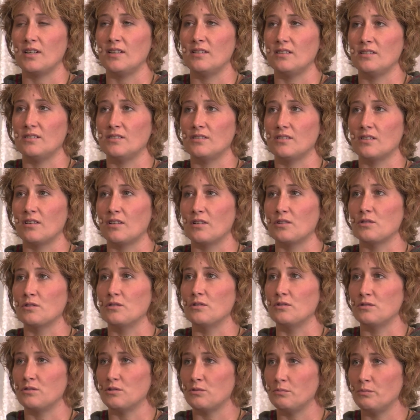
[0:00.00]
islands are
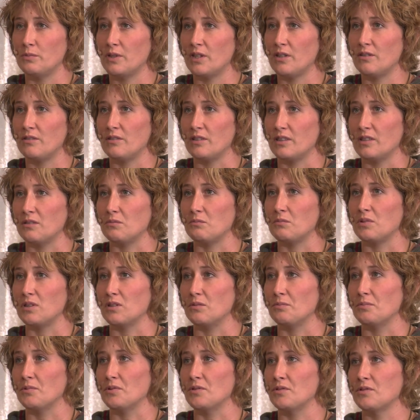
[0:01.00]
the Sumerian
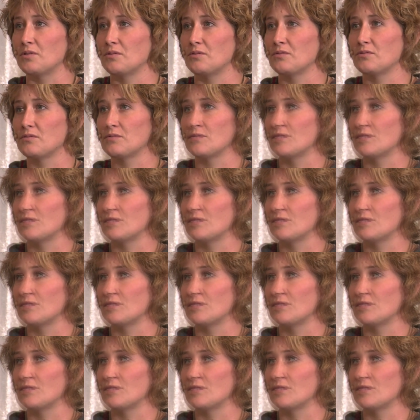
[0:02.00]
people.